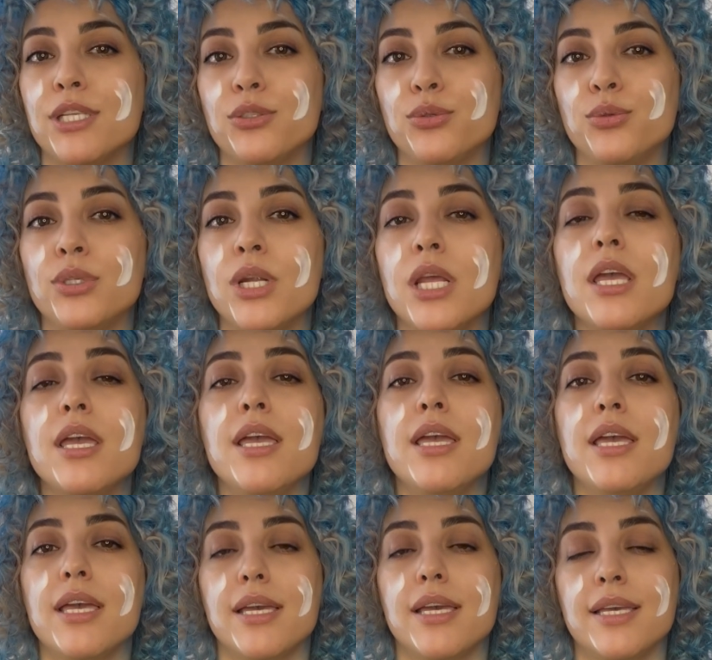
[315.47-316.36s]
Spray
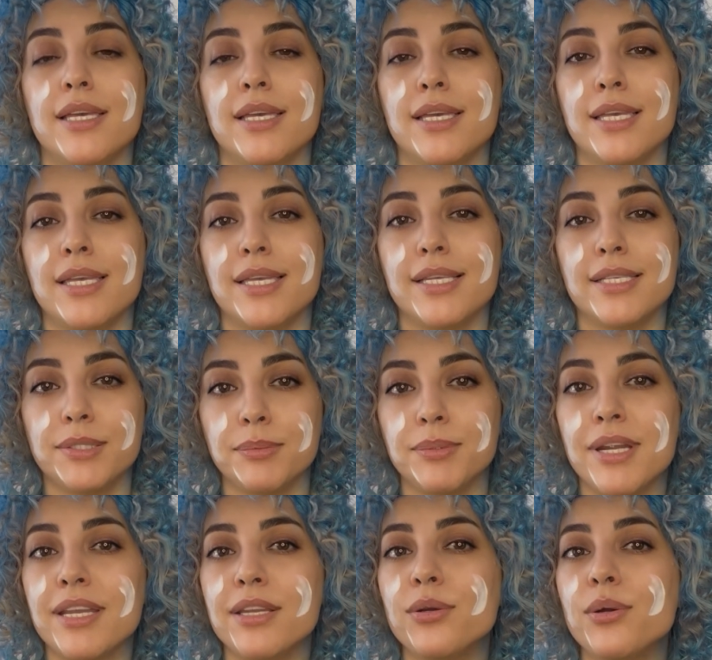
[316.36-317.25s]
it onto your
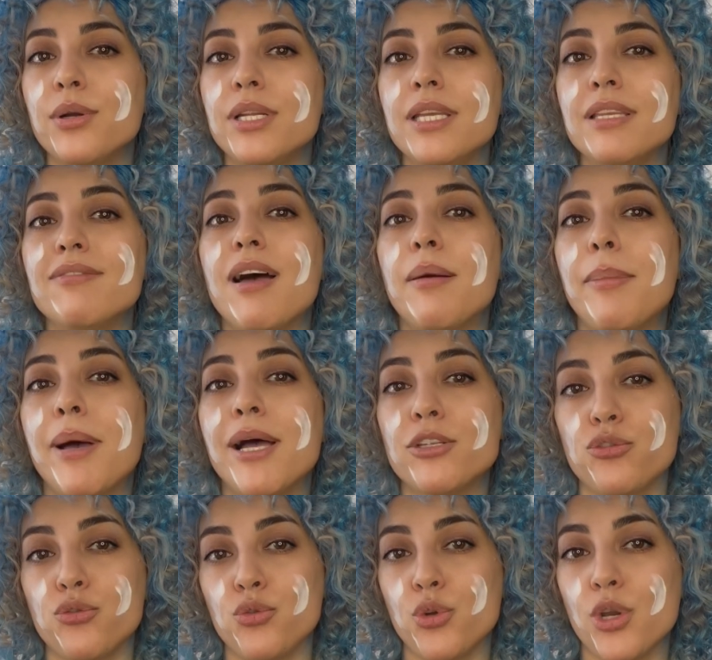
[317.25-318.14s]
skin and then
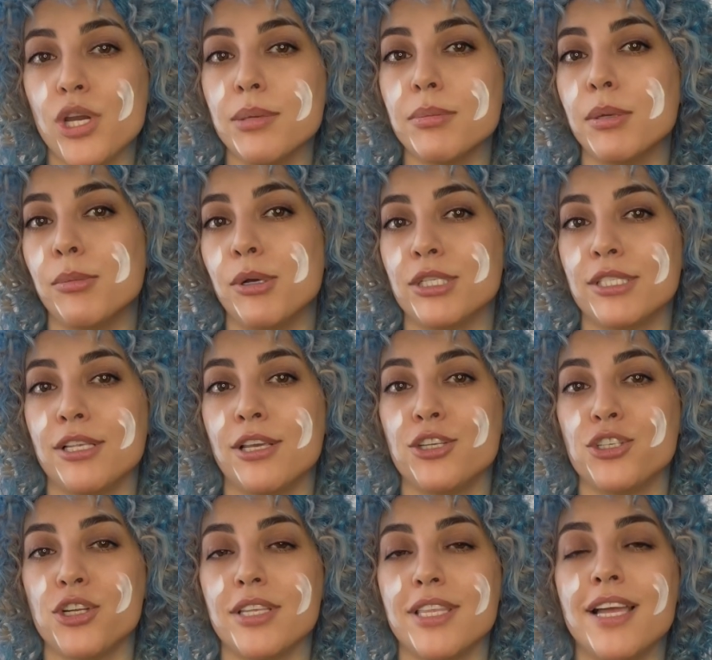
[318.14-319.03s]
start massaging it
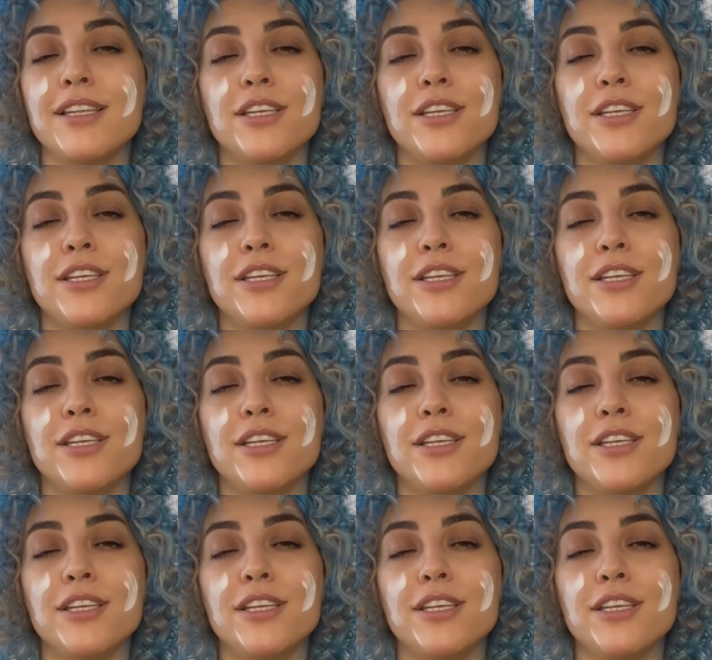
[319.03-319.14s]
in.